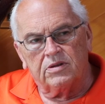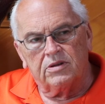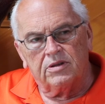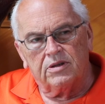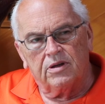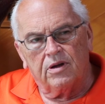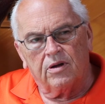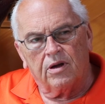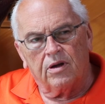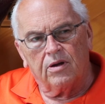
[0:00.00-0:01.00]
Let me just
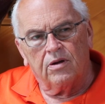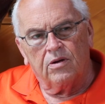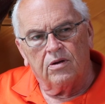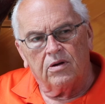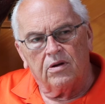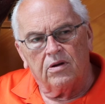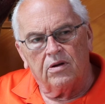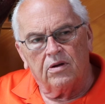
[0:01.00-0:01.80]
ask for